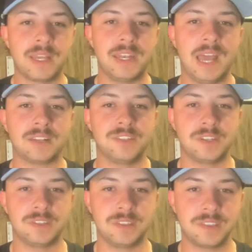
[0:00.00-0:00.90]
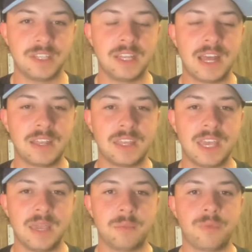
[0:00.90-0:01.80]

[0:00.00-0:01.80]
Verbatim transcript: It knocked Justin Steele out of the game,